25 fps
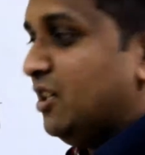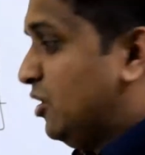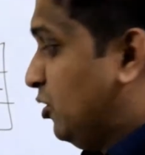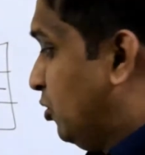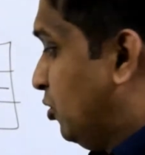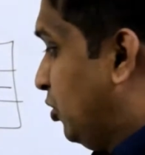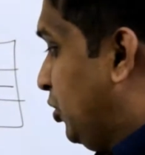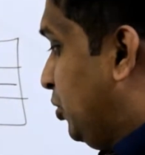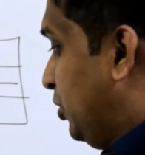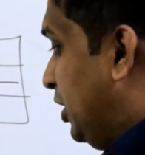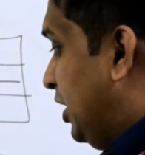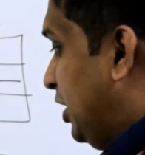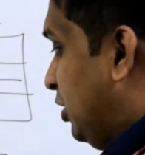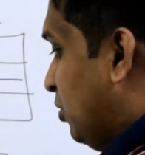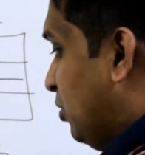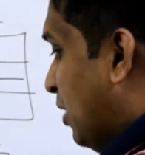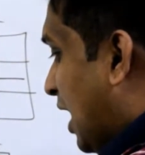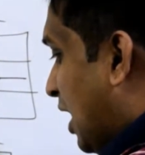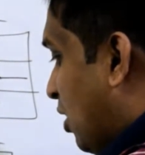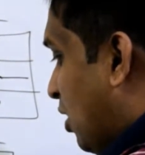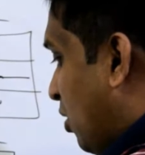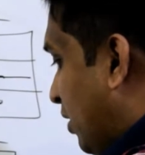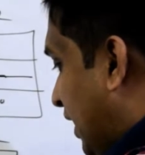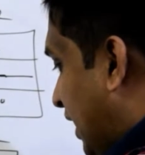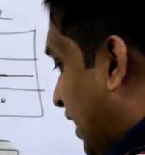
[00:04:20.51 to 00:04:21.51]
So you need to
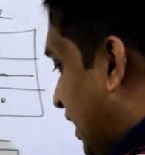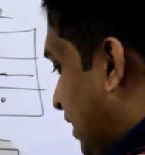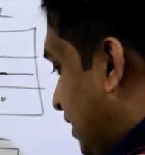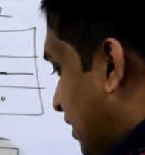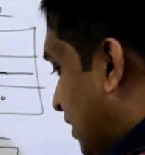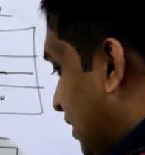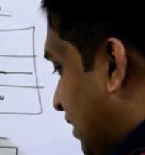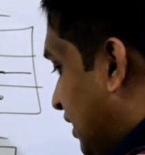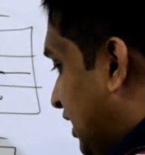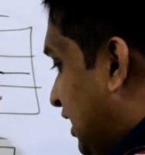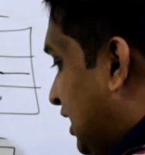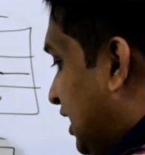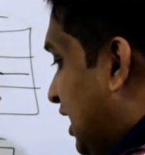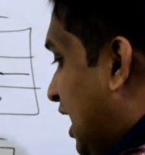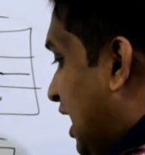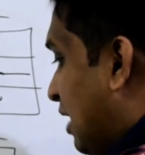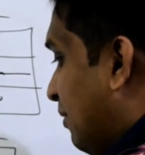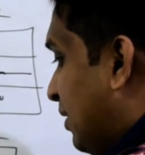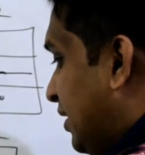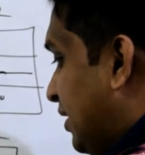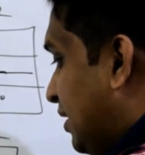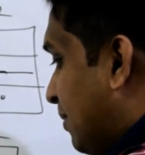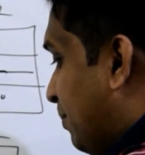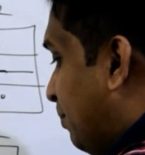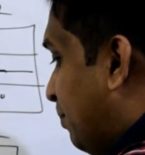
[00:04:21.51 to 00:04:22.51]
allocate
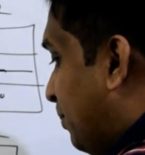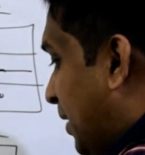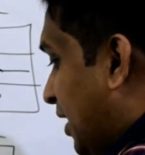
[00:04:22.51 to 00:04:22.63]
11